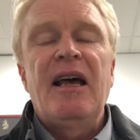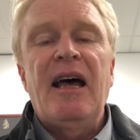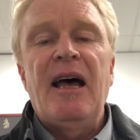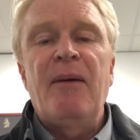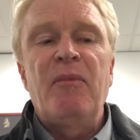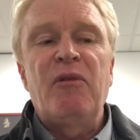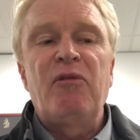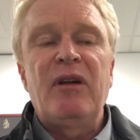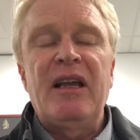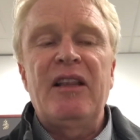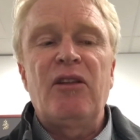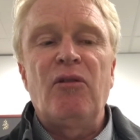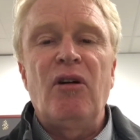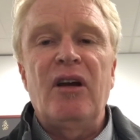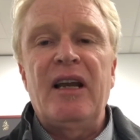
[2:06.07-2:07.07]
If we
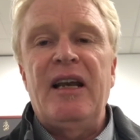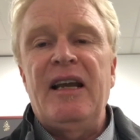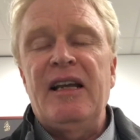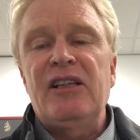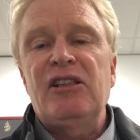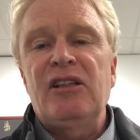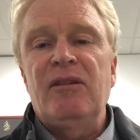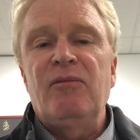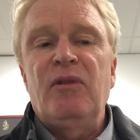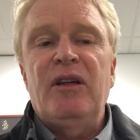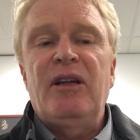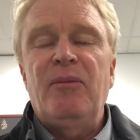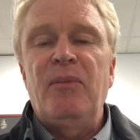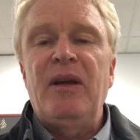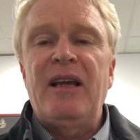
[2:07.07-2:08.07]
get the right connection we
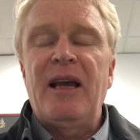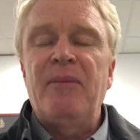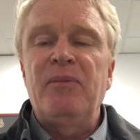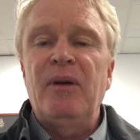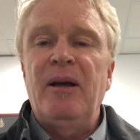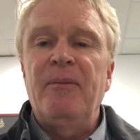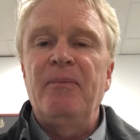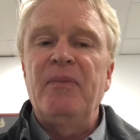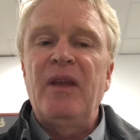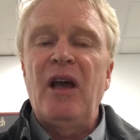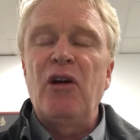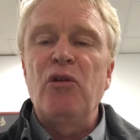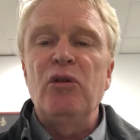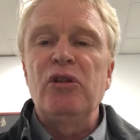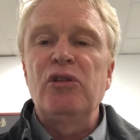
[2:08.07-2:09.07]
can pick up
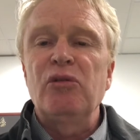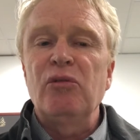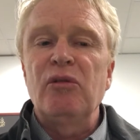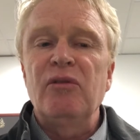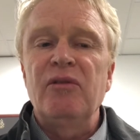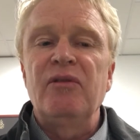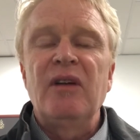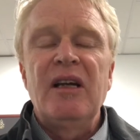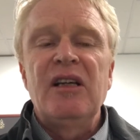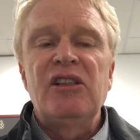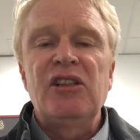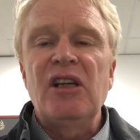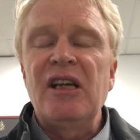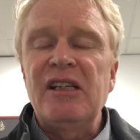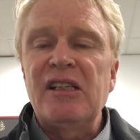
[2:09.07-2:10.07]
a good sort of
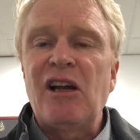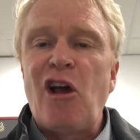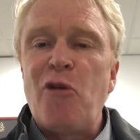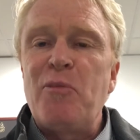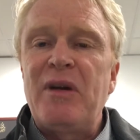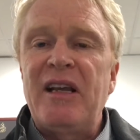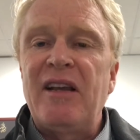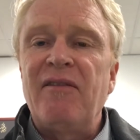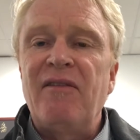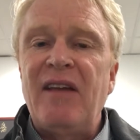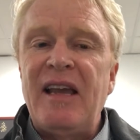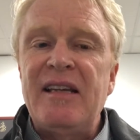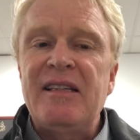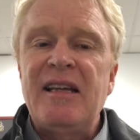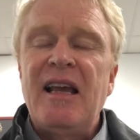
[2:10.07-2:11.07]
season opening
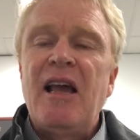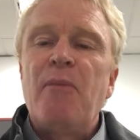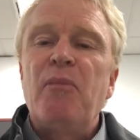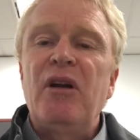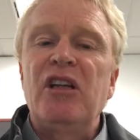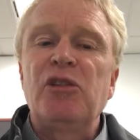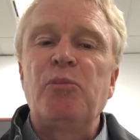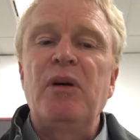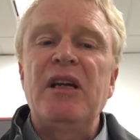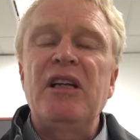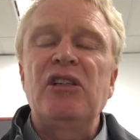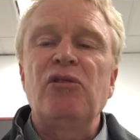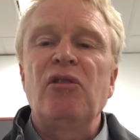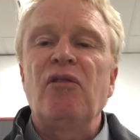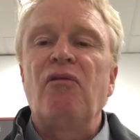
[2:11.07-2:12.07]
event, but it's pretty
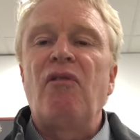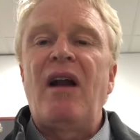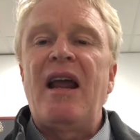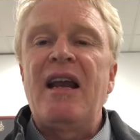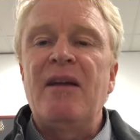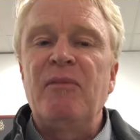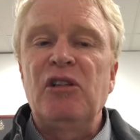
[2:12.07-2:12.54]
sort of random.